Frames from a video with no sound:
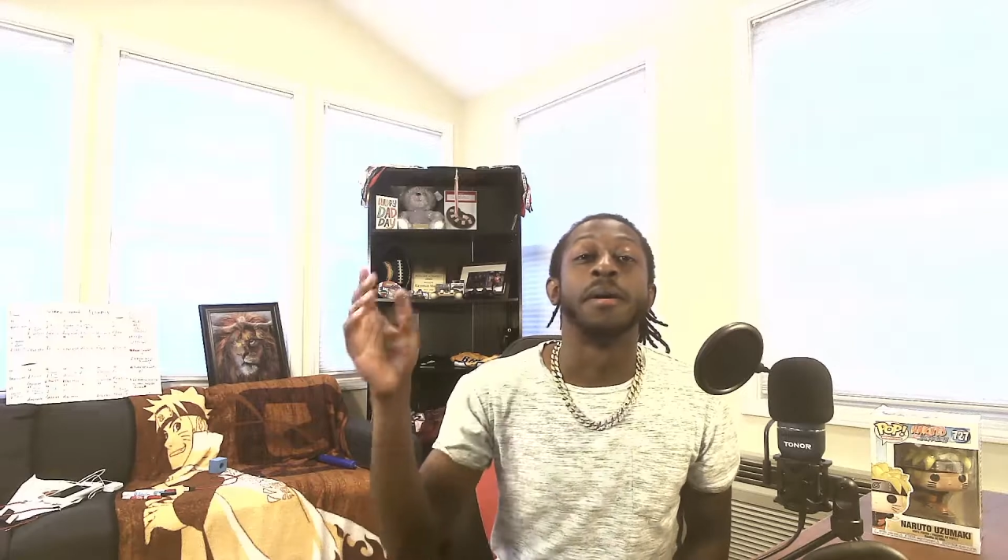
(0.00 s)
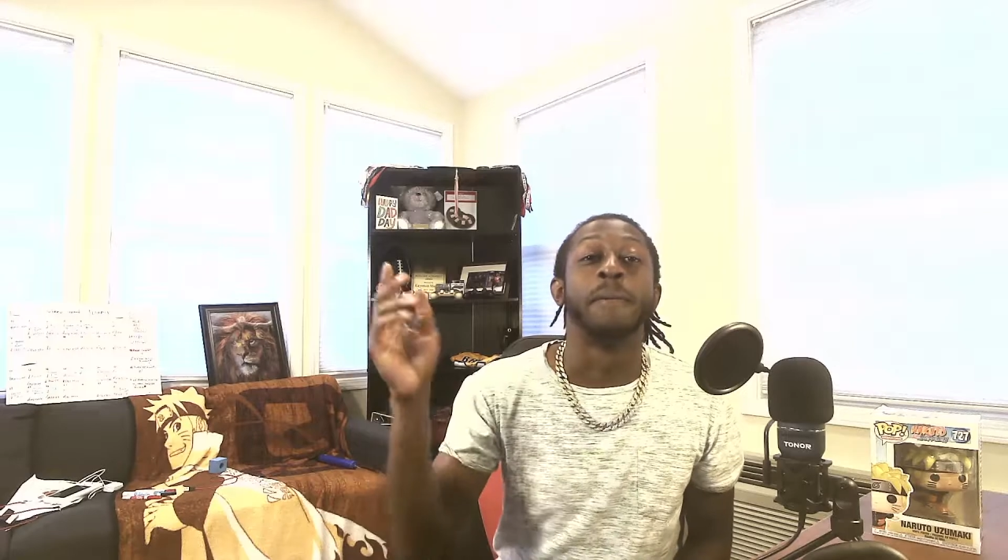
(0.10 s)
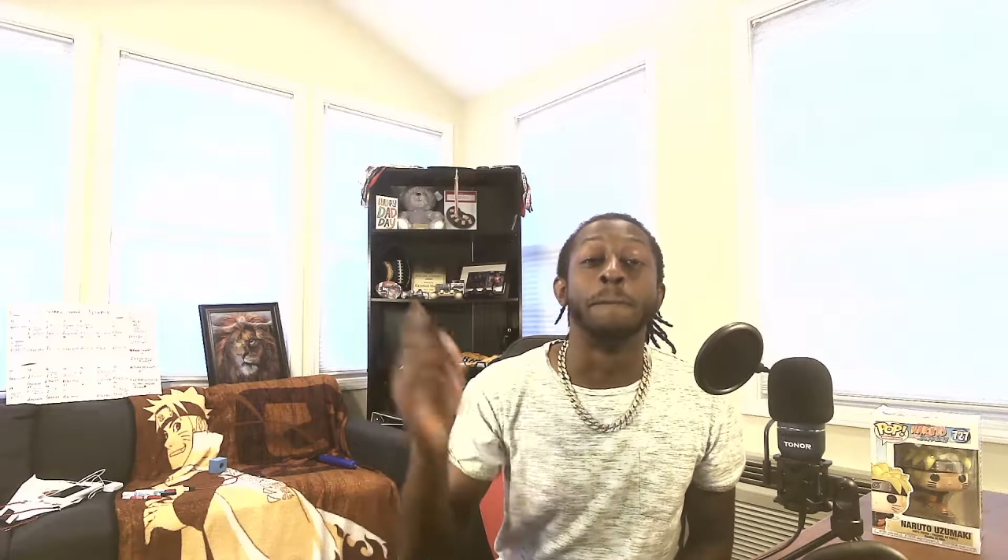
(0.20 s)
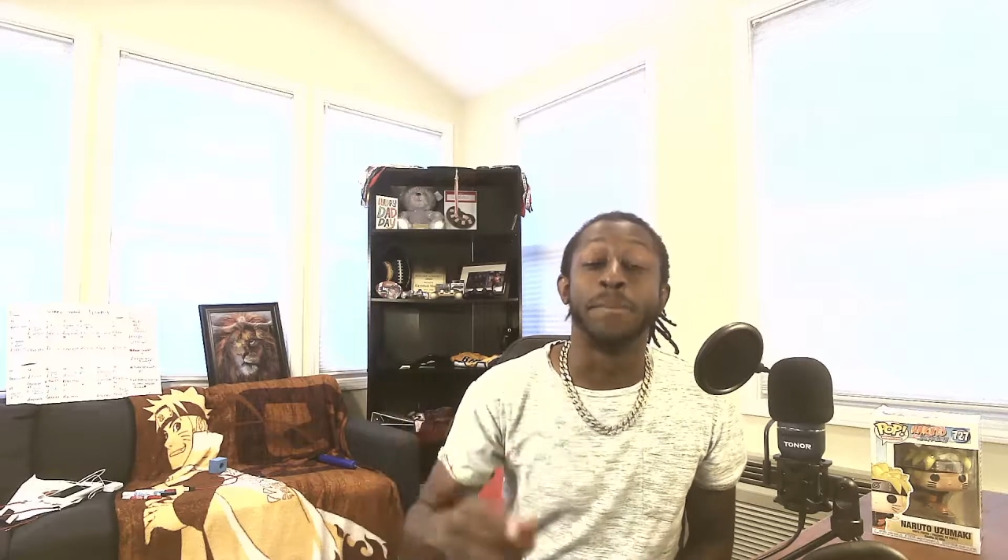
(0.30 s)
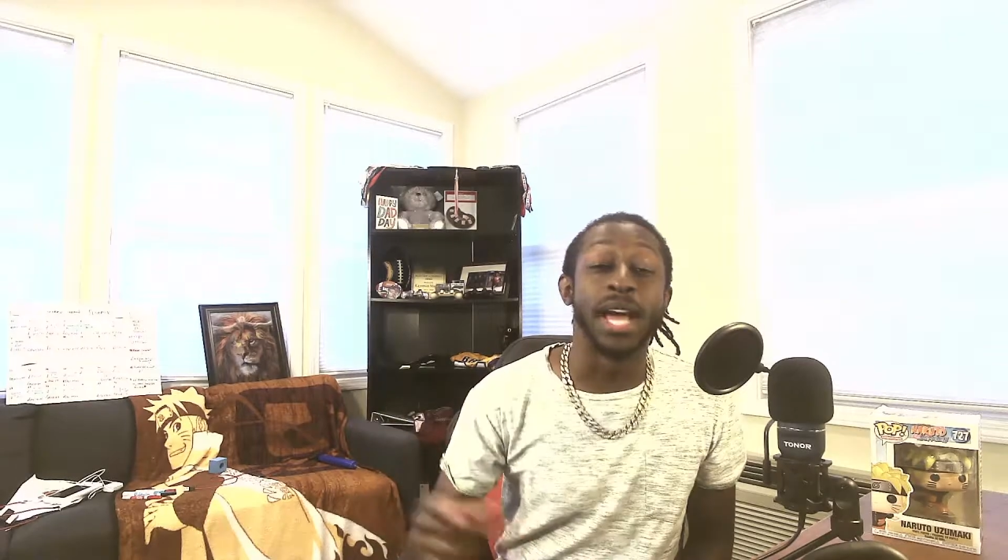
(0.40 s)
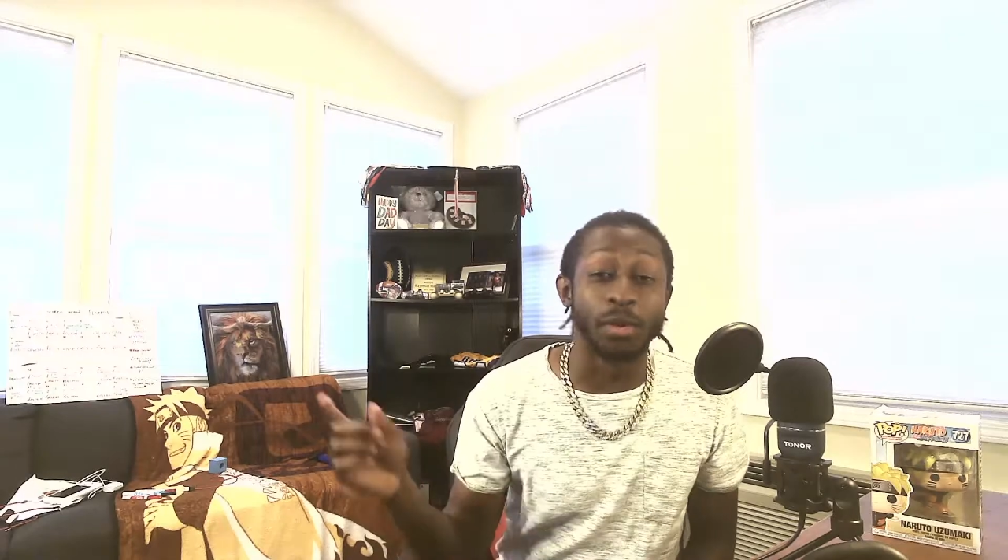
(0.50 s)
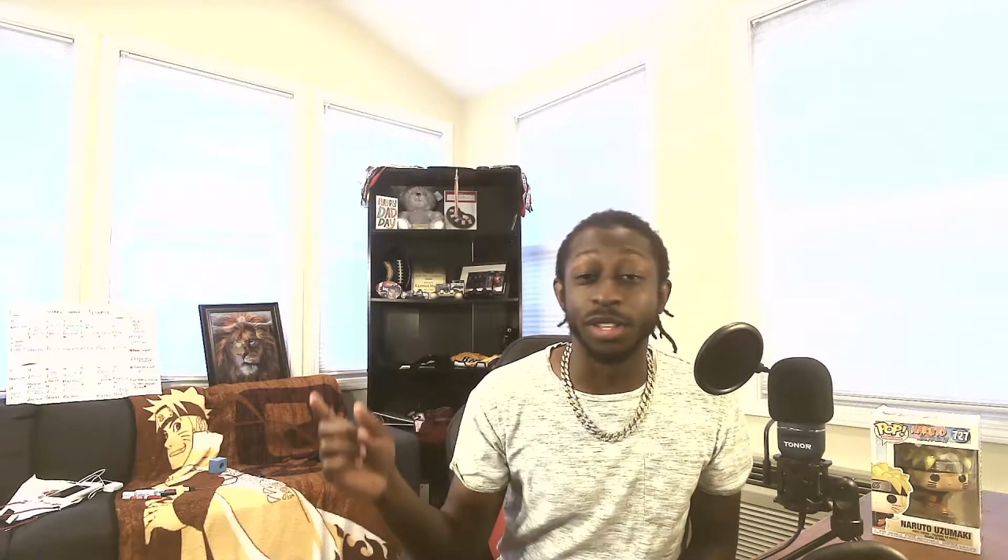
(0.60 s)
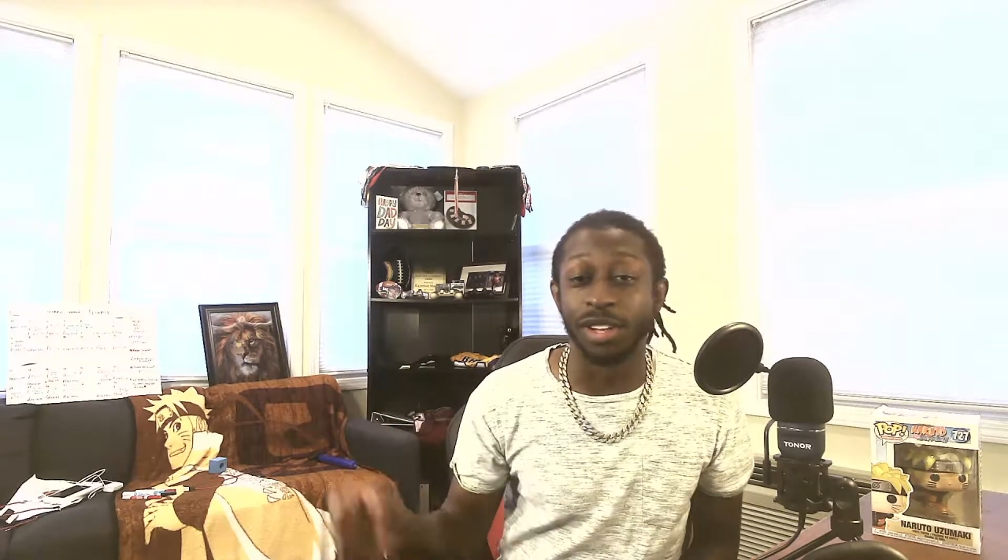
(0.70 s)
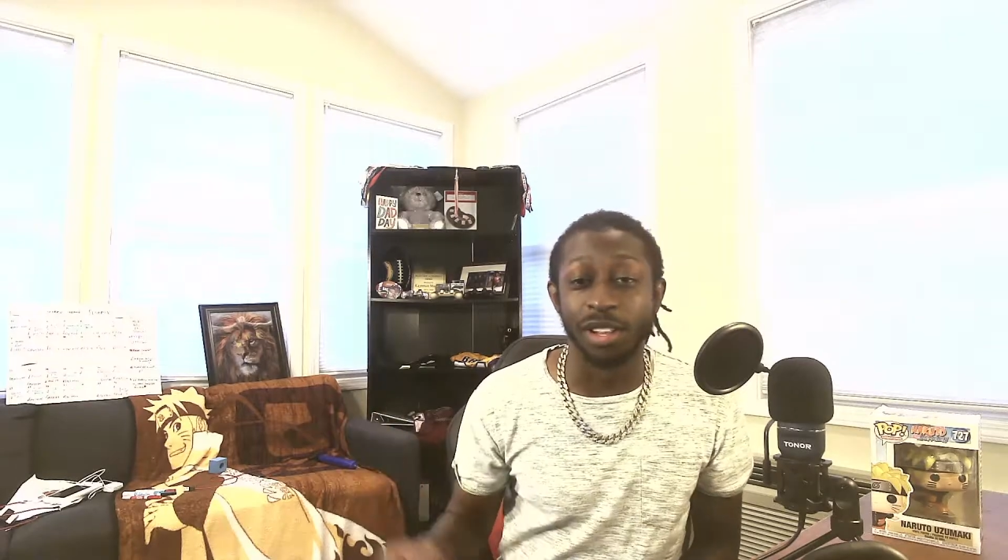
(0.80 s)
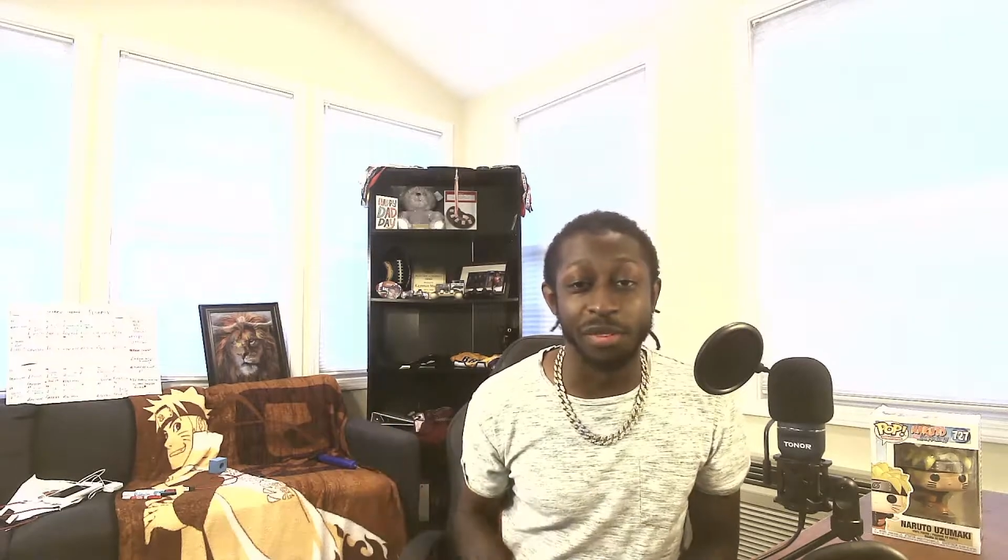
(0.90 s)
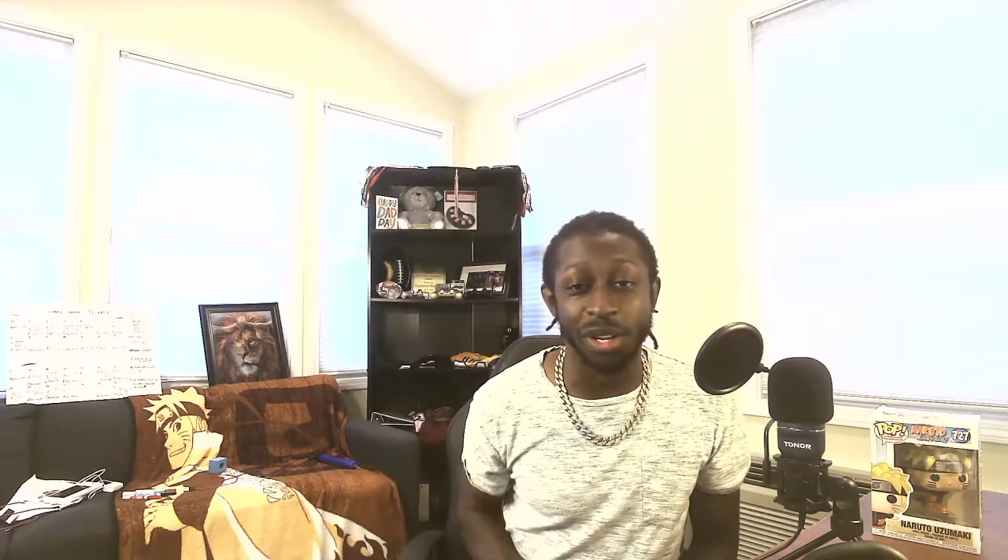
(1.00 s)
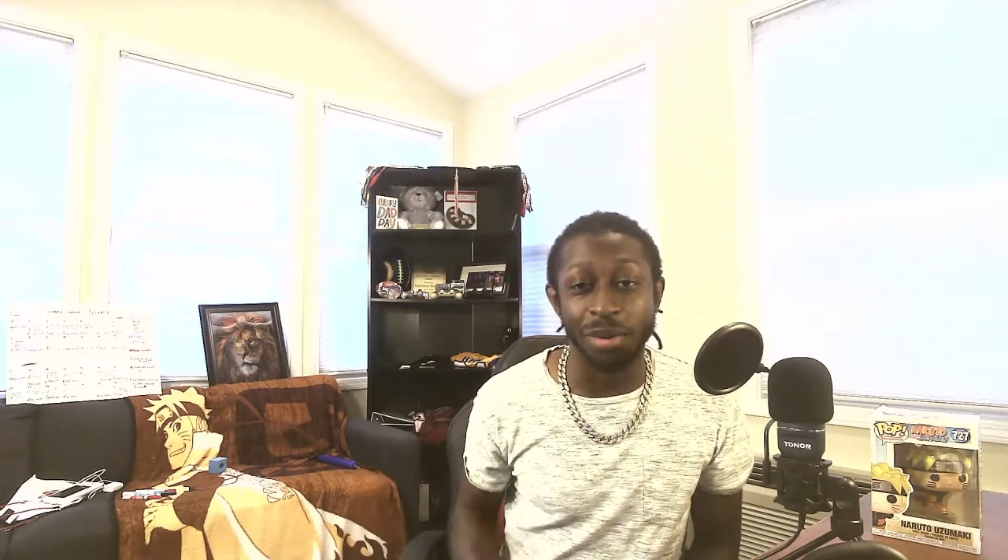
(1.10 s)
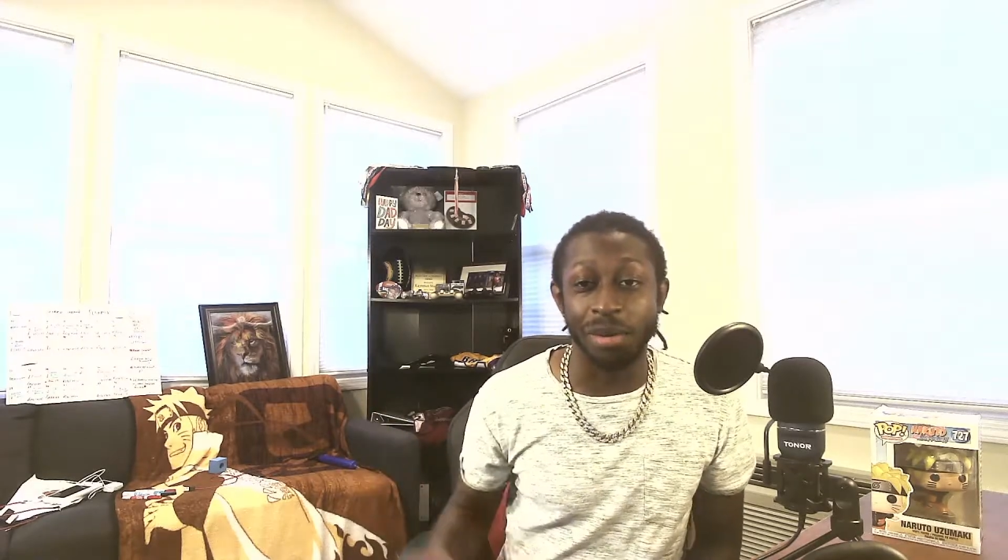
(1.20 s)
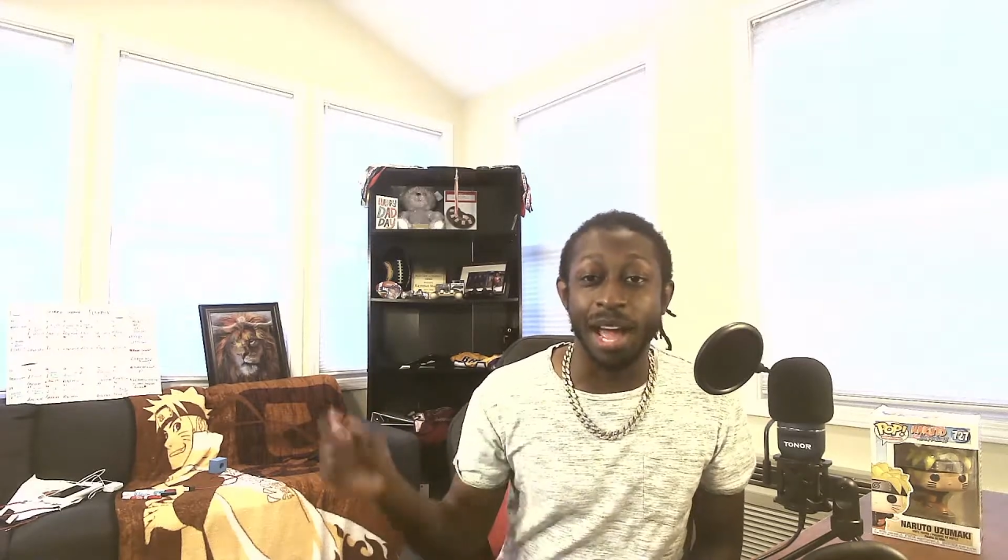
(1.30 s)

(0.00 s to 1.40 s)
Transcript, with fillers: Back with another video, baby.